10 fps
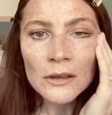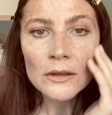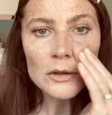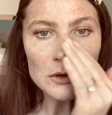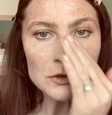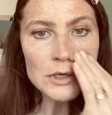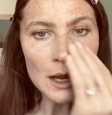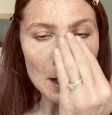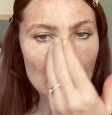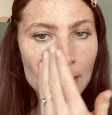use your
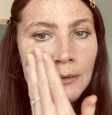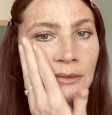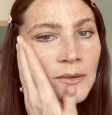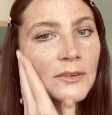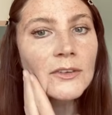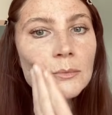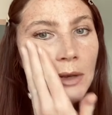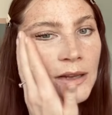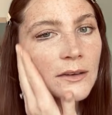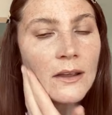hands,
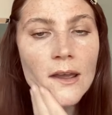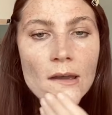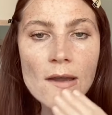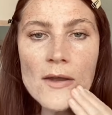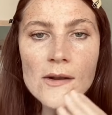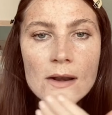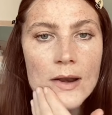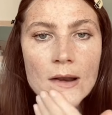blend it in.